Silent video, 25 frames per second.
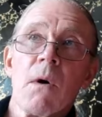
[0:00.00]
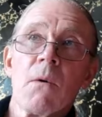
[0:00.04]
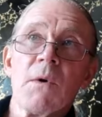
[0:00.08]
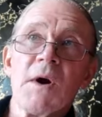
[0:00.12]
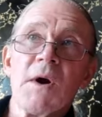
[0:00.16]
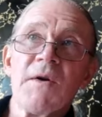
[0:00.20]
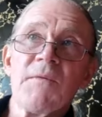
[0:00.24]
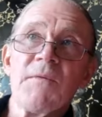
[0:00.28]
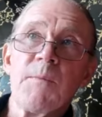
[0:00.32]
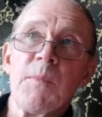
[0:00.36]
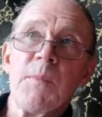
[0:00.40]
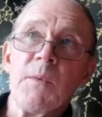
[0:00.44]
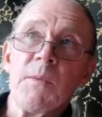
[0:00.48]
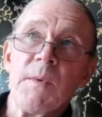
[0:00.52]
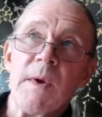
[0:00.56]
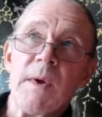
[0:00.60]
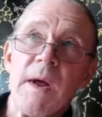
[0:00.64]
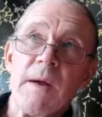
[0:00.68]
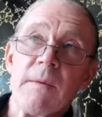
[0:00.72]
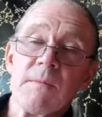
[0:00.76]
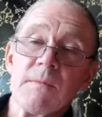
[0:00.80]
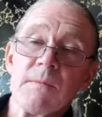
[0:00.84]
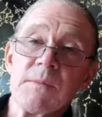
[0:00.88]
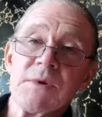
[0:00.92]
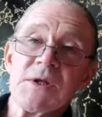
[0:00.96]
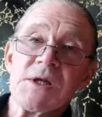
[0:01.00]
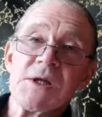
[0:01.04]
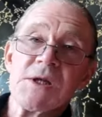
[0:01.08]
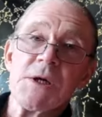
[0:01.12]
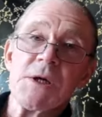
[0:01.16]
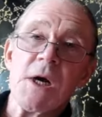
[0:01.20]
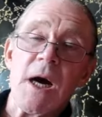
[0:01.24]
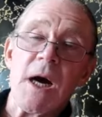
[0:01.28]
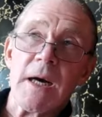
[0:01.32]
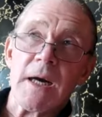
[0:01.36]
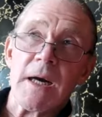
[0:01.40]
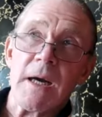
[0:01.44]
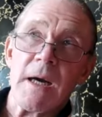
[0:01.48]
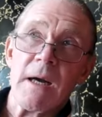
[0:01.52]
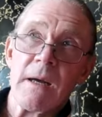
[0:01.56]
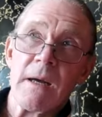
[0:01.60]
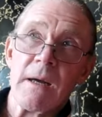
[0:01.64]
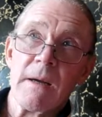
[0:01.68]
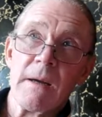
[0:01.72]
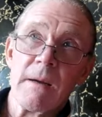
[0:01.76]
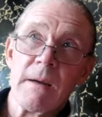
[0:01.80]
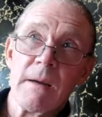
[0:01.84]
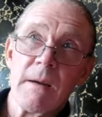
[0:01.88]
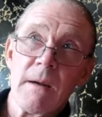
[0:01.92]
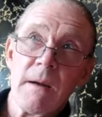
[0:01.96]
Well, we stuck
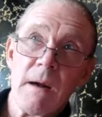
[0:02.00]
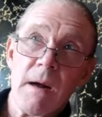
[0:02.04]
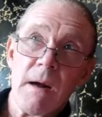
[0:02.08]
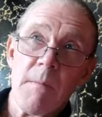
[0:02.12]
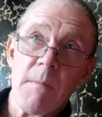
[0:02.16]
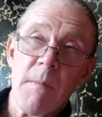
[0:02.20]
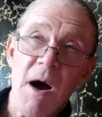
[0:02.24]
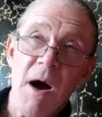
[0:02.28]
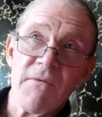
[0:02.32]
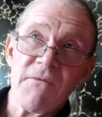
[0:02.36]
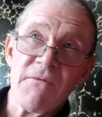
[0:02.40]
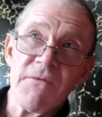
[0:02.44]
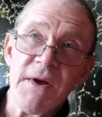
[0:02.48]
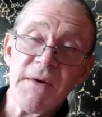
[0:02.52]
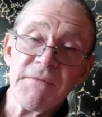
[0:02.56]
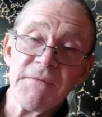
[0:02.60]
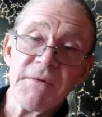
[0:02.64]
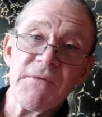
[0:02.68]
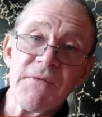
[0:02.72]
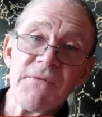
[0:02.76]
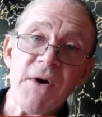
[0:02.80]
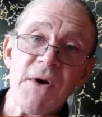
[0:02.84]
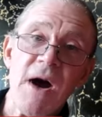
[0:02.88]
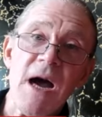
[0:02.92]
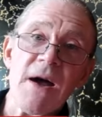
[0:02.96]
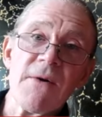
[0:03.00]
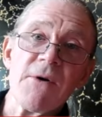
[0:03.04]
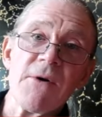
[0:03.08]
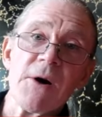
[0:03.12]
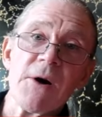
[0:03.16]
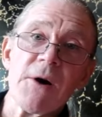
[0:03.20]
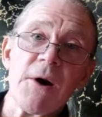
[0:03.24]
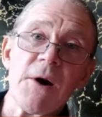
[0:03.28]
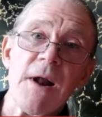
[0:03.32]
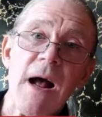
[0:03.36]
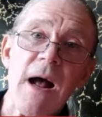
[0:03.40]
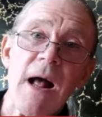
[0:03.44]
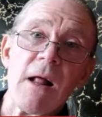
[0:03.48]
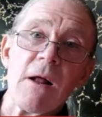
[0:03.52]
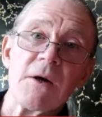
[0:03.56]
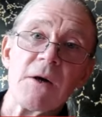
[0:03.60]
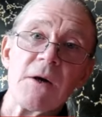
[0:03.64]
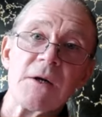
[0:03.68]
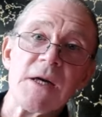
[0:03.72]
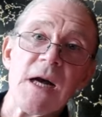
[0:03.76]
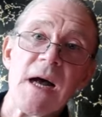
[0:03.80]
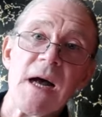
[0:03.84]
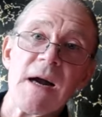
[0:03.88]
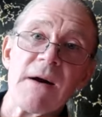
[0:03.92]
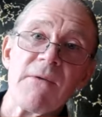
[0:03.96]
about
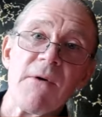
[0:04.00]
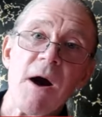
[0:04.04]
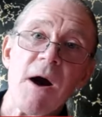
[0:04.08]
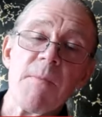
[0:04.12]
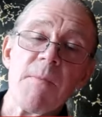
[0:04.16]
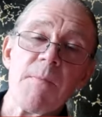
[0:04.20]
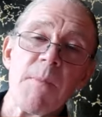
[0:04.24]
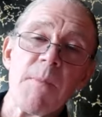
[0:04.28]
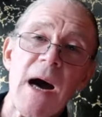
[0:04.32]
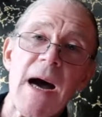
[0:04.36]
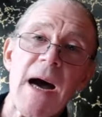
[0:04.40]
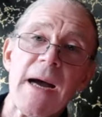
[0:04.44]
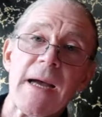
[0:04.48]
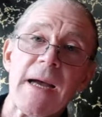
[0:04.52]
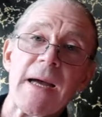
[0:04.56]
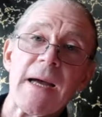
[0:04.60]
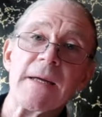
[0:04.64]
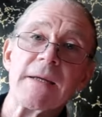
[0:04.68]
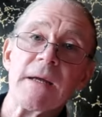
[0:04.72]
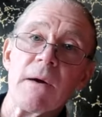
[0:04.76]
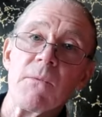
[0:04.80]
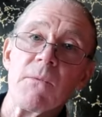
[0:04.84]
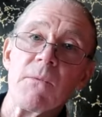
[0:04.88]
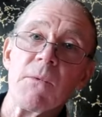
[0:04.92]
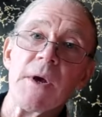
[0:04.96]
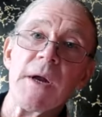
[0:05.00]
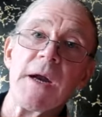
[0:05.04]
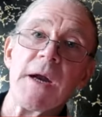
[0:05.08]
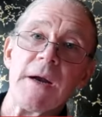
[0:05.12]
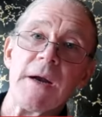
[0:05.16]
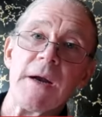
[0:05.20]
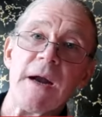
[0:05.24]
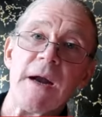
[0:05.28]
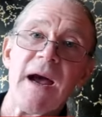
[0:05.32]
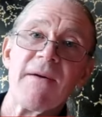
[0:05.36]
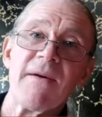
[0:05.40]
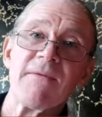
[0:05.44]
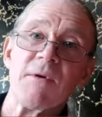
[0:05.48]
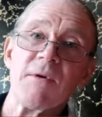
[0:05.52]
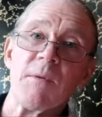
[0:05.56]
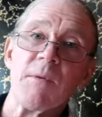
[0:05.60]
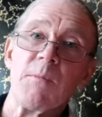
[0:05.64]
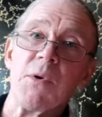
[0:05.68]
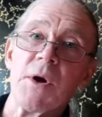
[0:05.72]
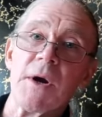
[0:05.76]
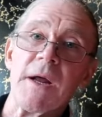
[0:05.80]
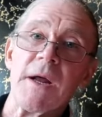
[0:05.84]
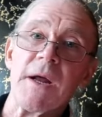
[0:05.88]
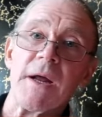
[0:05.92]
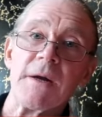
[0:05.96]
$5,500 out of our pocket that we didn't have to
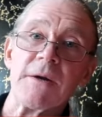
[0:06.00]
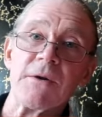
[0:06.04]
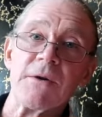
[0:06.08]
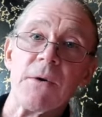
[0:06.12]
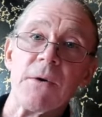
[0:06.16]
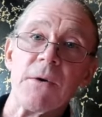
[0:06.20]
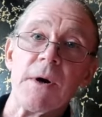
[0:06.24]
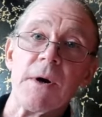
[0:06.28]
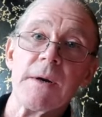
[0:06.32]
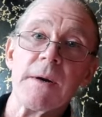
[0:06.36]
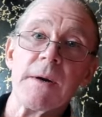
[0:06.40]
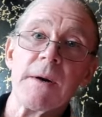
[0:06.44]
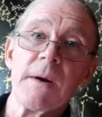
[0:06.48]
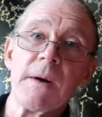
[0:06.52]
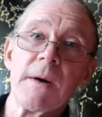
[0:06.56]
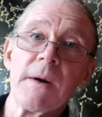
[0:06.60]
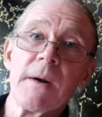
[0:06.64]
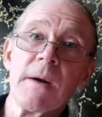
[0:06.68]
put into it.